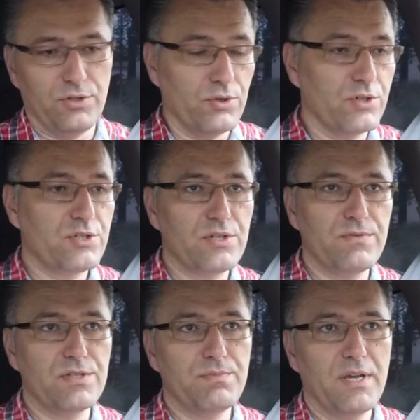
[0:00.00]
your
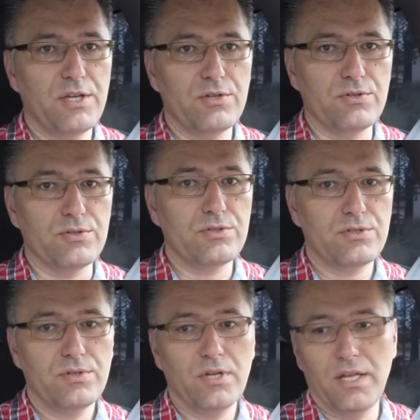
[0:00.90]
service may
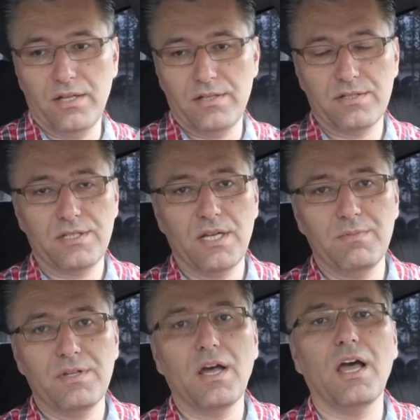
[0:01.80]
use, and at the
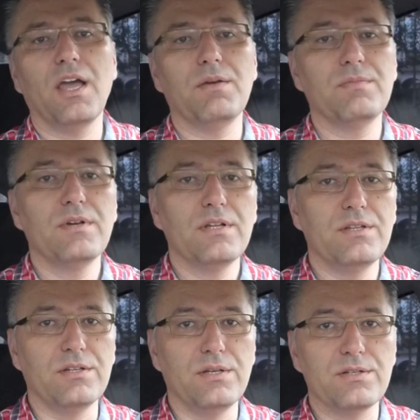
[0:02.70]
same time
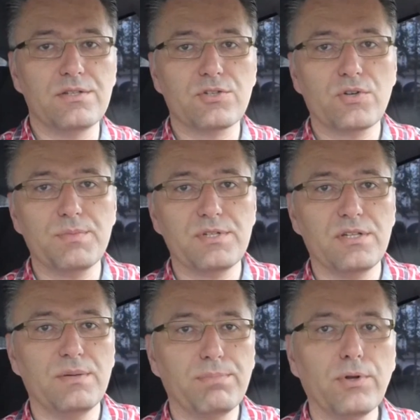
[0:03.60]
the scripts
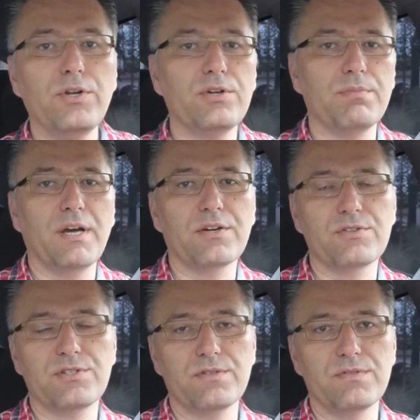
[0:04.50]
that deploy your
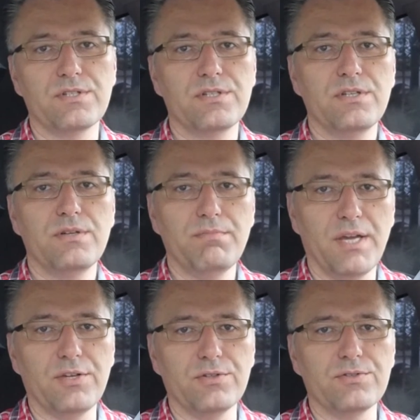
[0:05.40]
microservice
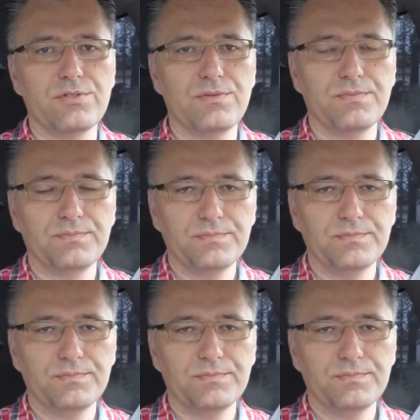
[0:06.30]
may use.